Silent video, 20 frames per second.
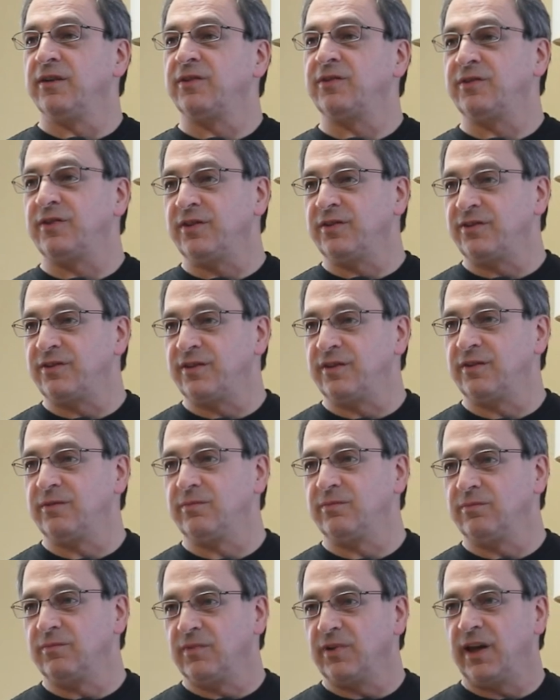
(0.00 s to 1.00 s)

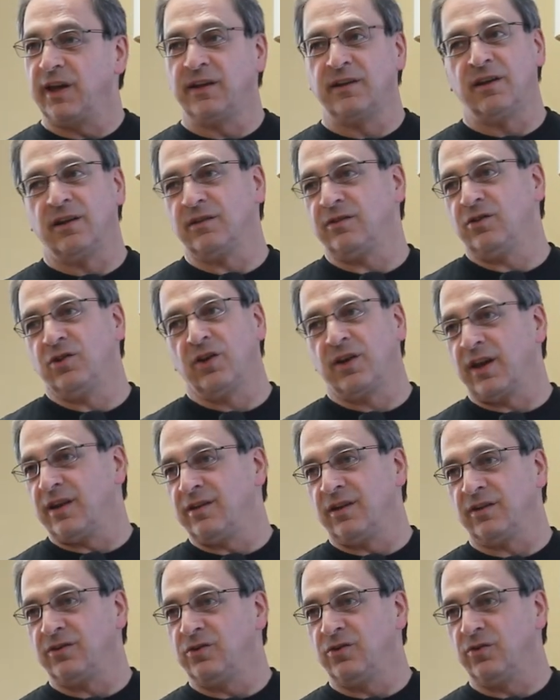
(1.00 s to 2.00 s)
system, and you
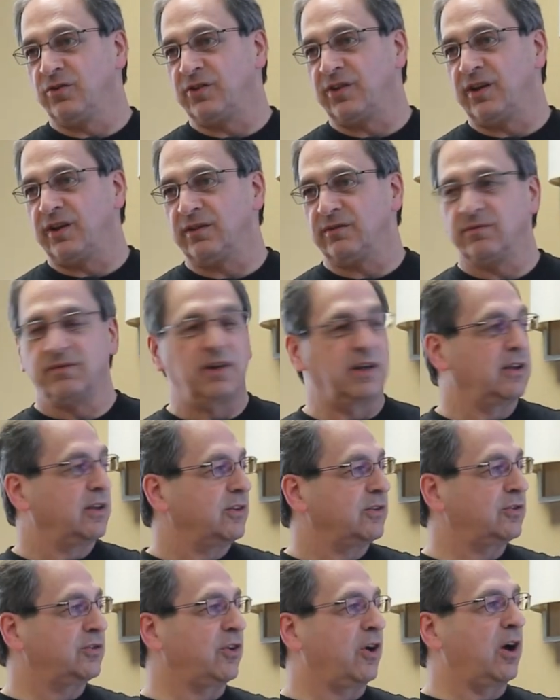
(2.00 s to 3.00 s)
cannot use it.
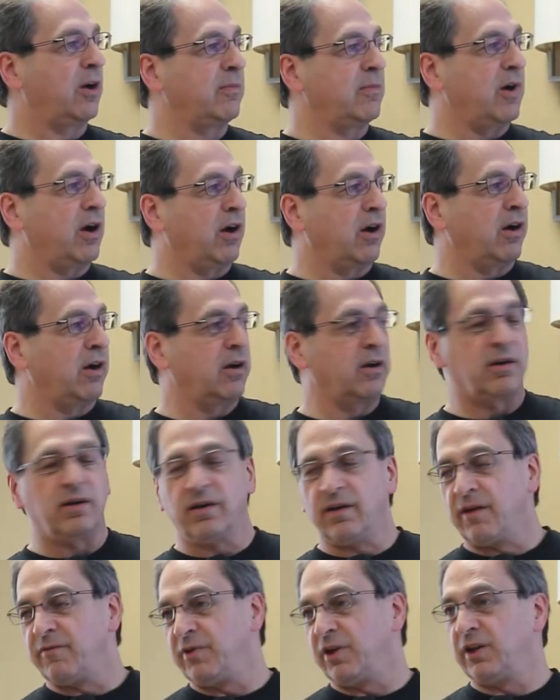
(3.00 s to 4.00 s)
Some are
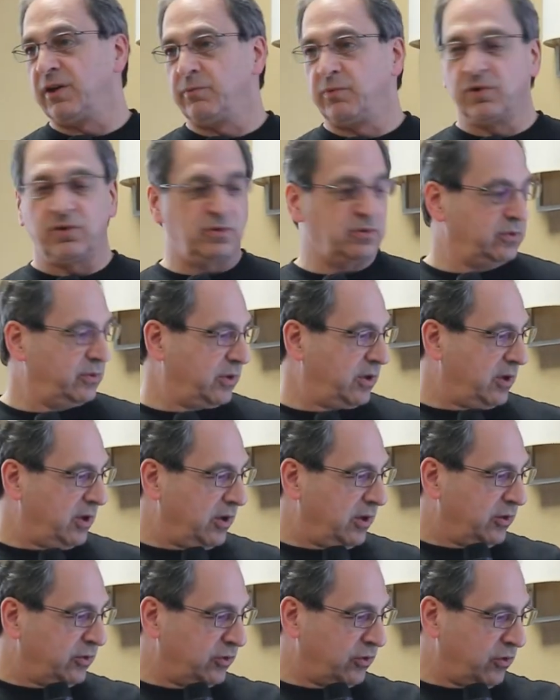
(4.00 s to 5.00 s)
available.
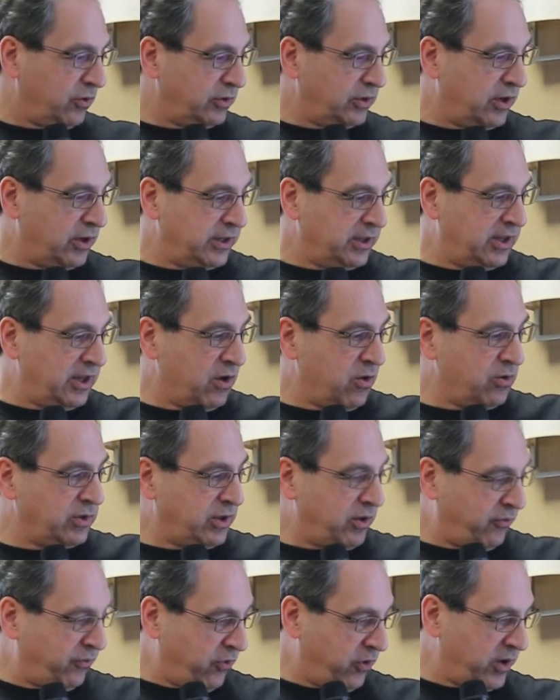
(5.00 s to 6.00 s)
So
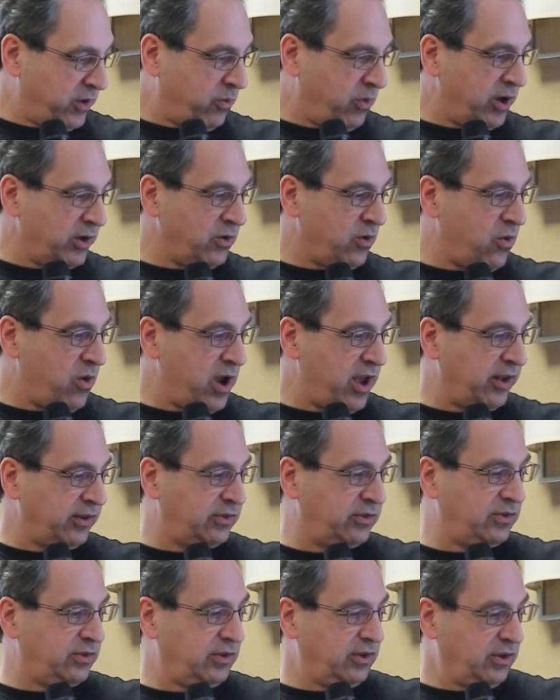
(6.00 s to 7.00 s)
the 41
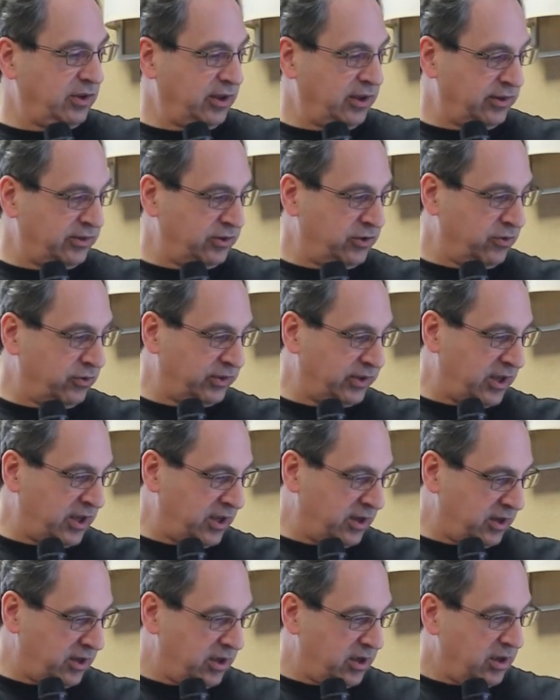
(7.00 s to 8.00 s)
OS is
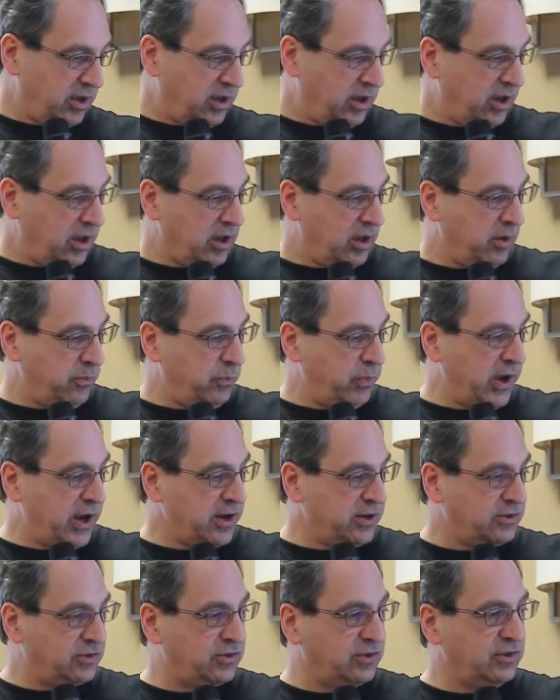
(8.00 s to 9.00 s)
using
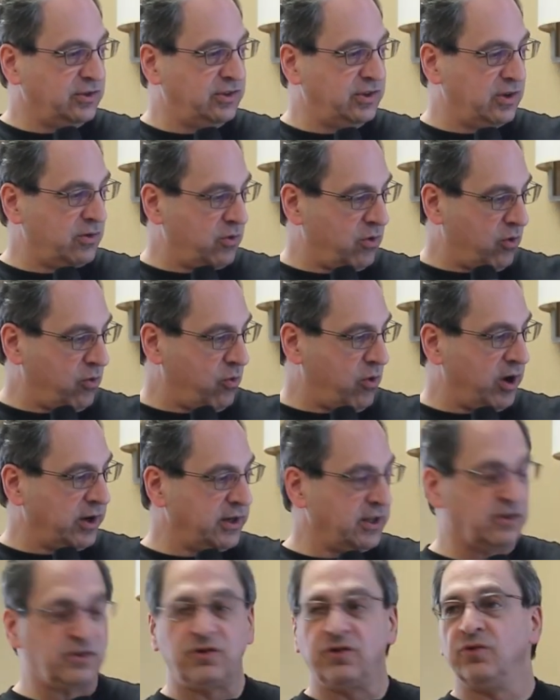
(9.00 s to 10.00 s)
page 0, 1,
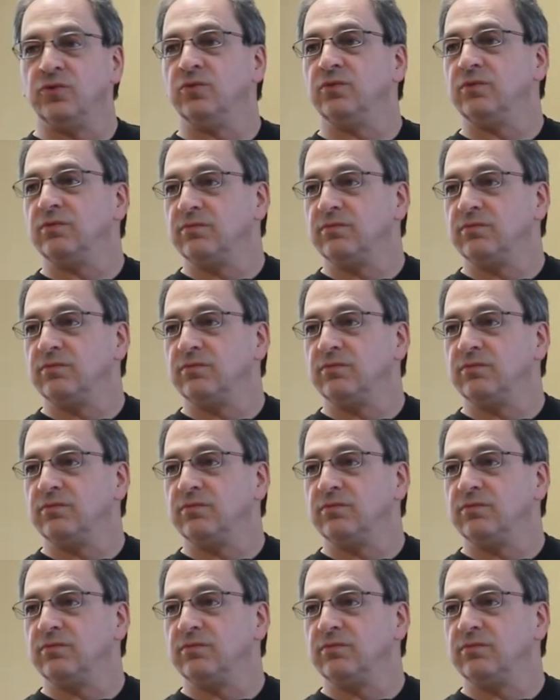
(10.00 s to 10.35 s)
and 2.